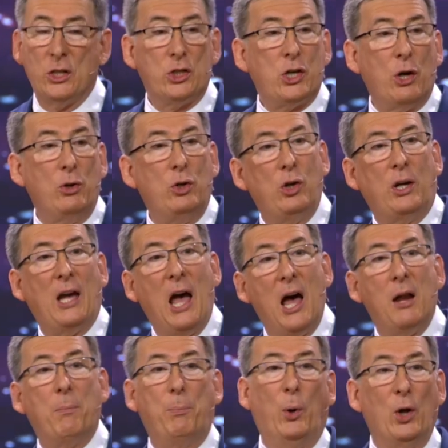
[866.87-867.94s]
So you
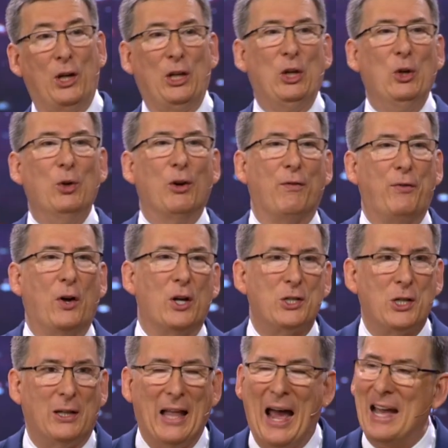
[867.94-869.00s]
can't put
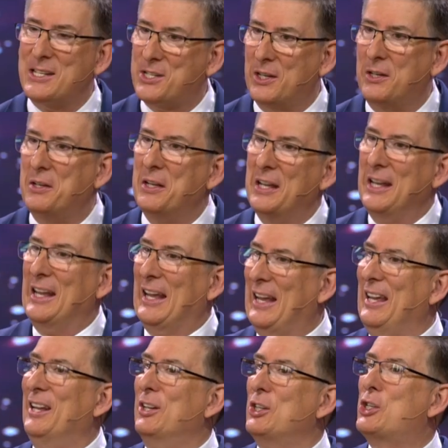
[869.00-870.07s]
universal acid
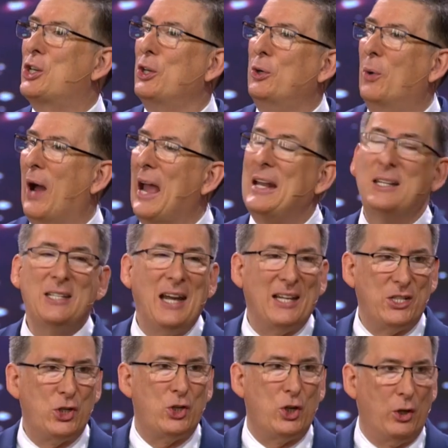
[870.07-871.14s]
into a
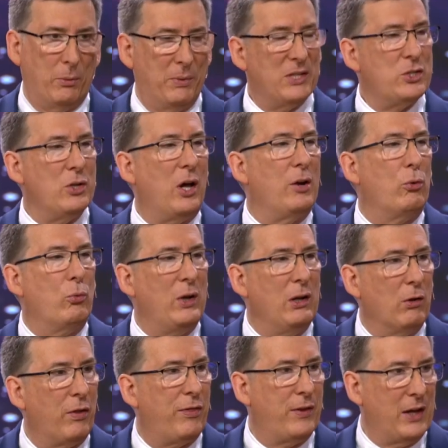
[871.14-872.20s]
test tube. It's not a
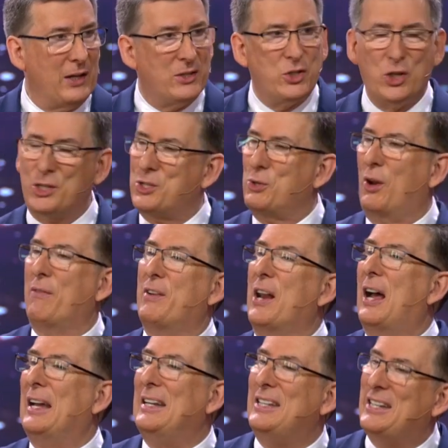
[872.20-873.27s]
real thing, it's just sort of
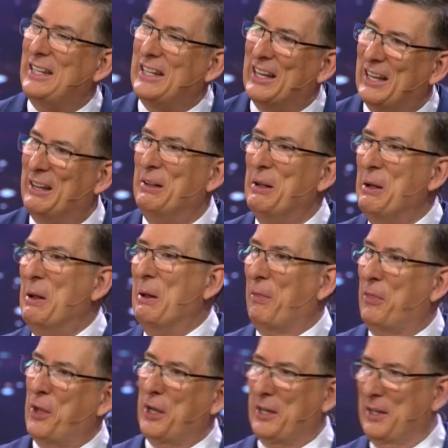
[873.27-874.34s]
an idea
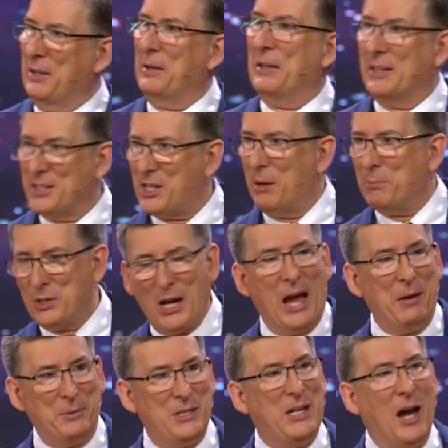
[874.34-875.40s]
that
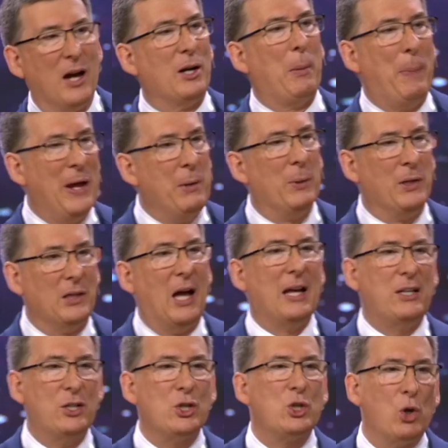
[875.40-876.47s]
sometimes young people
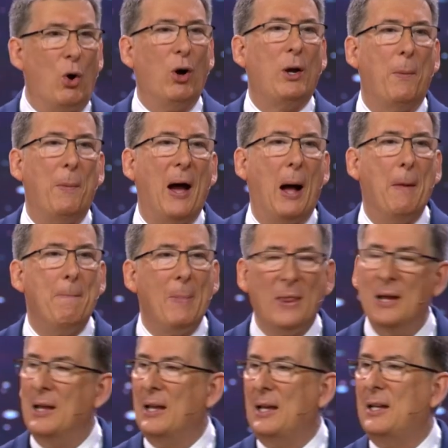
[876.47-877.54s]
like to talk about.
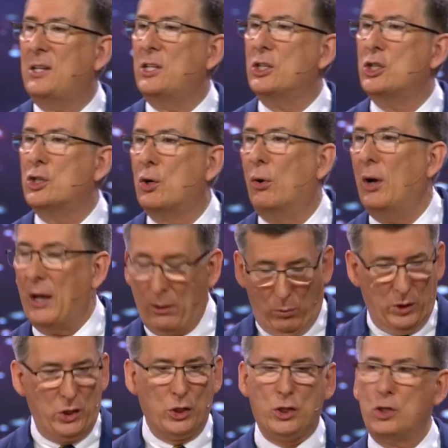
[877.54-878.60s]
It, destroy, it
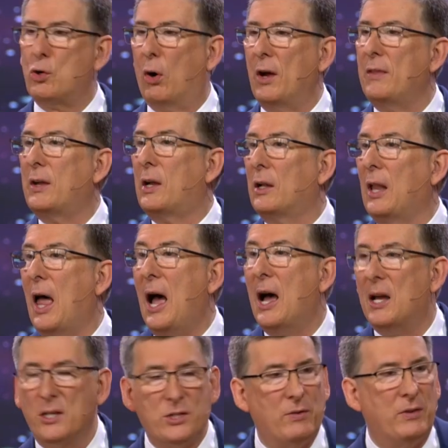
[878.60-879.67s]
would destroy the
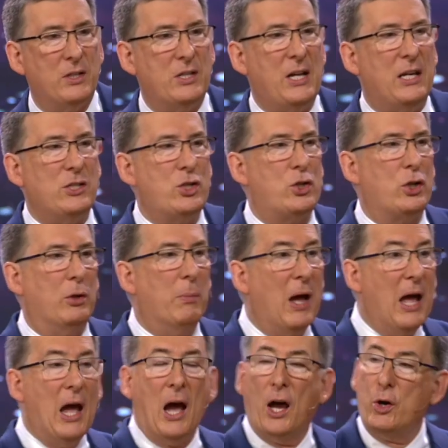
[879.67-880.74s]
glass of the test tube.
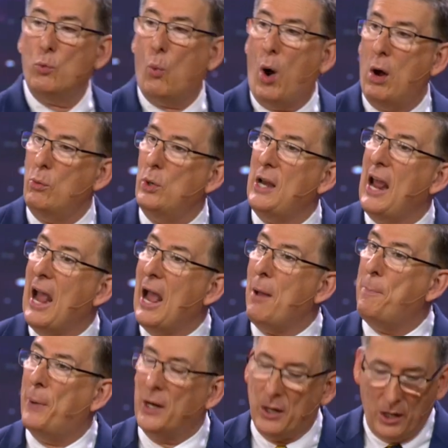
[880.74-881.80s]
And what would
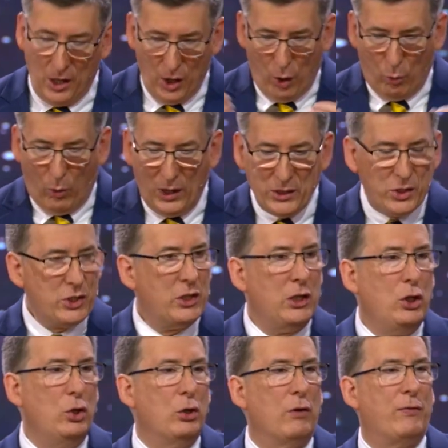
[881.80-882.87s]
happen once the
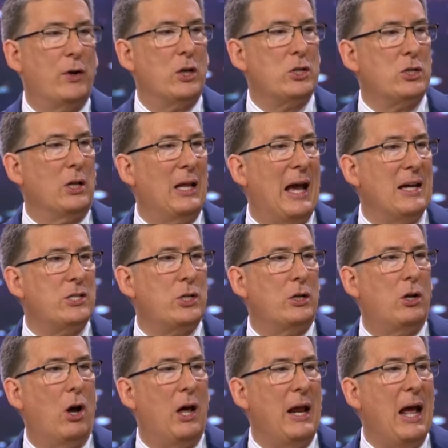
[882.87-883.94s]
universal
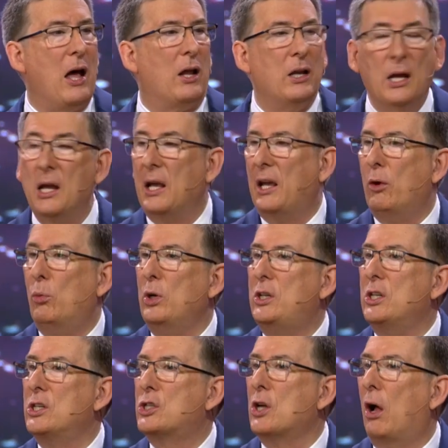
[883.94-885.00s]
acid got out? It would
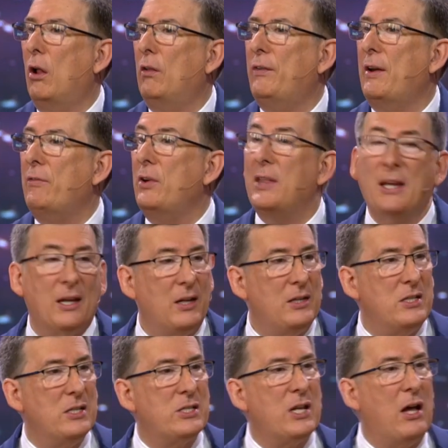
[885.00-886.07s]
dissolve everything.
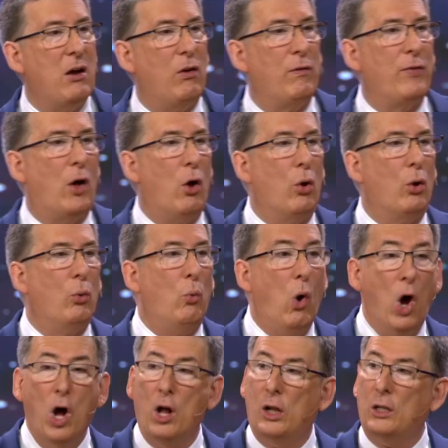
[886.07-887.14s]
It'd dissolve the whole
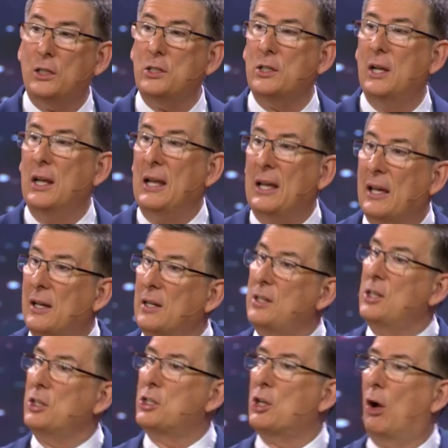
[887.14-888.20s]
world. It'd
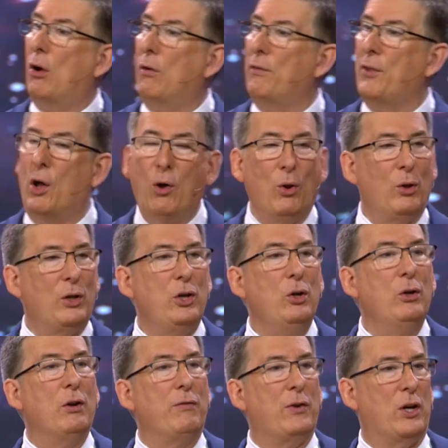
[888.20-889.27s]
dissolve the whole
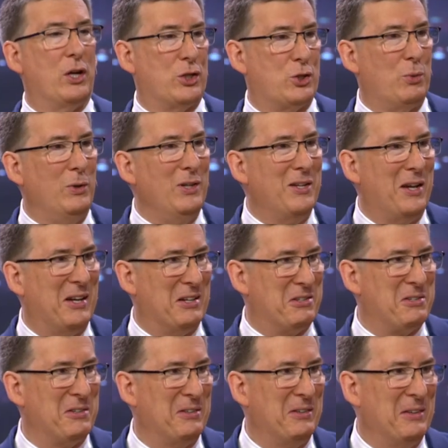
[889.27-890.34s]
universe, wouldn't
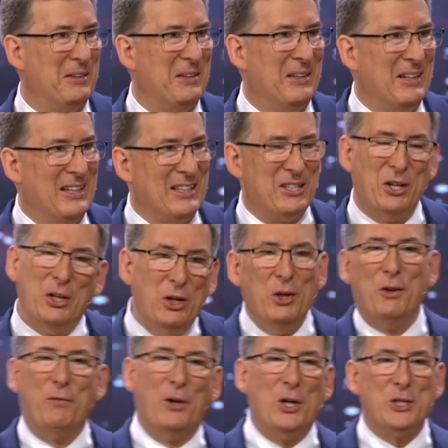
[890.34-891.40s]
it? So
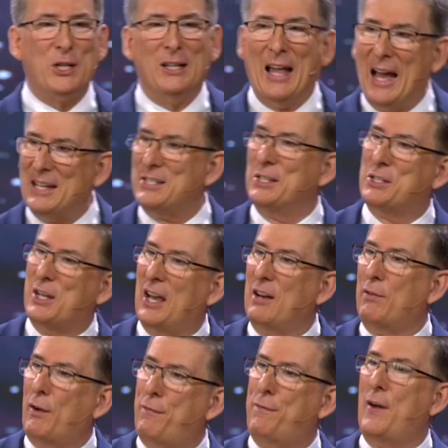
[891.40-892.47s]
universal acid's
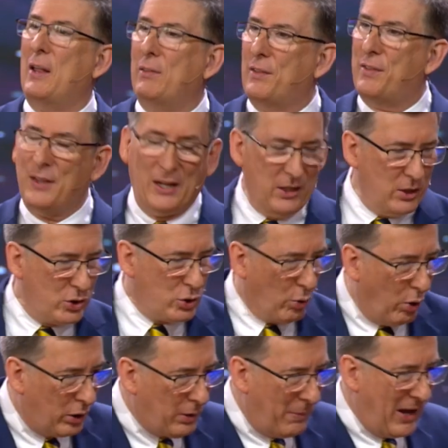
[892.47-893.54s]
kind of a fun thing to
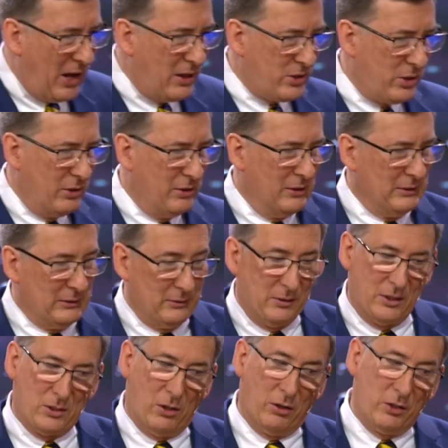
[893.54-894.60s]
talk about,
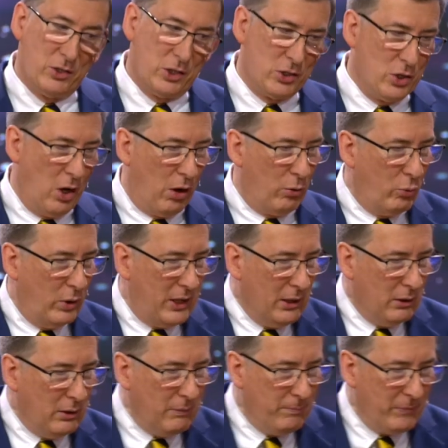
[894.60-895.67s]
as long as it's not
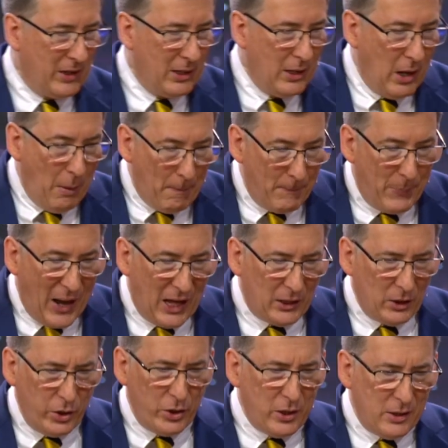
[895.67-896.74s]
real.
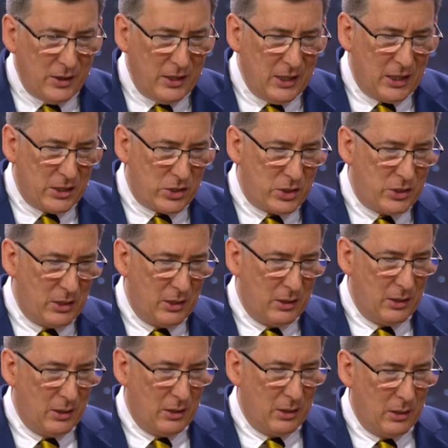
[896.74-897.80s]
But look at this.
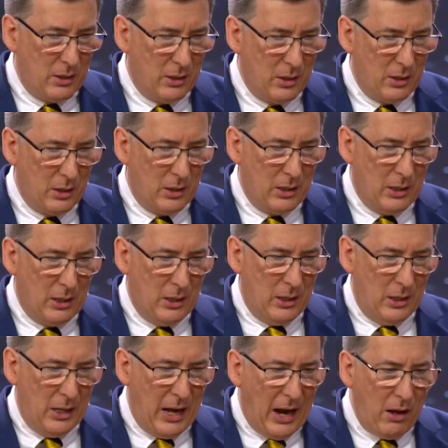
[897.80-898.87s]

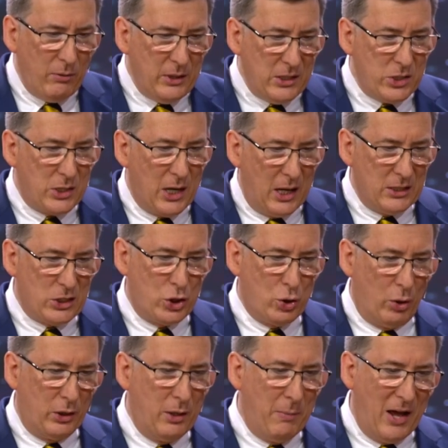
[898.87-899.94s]
Now he starts
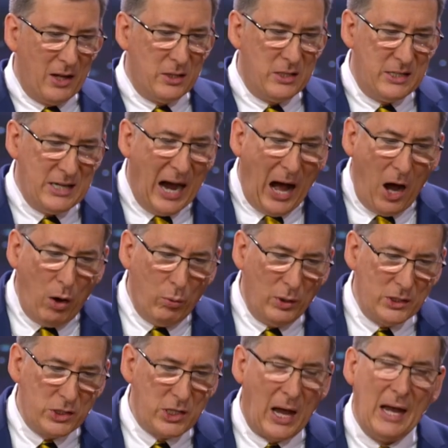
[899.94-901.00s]
talking about
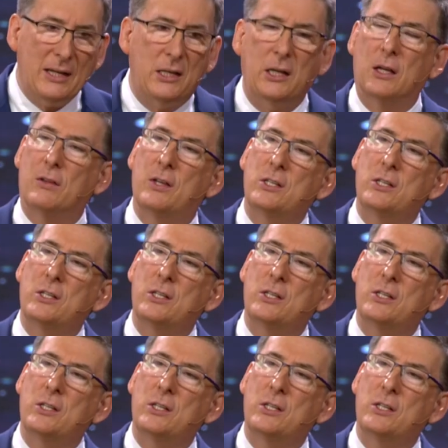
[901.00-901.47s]
Darwin's idea.